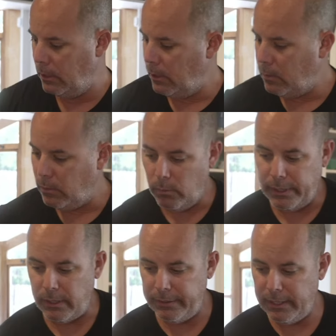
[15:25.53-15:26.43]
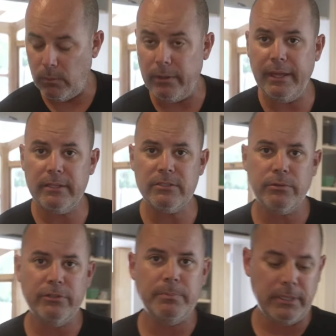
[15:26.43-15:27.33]
we'll wait on that. While that's
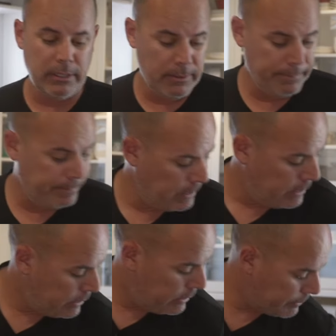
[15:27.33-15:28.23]
crisping up, I'm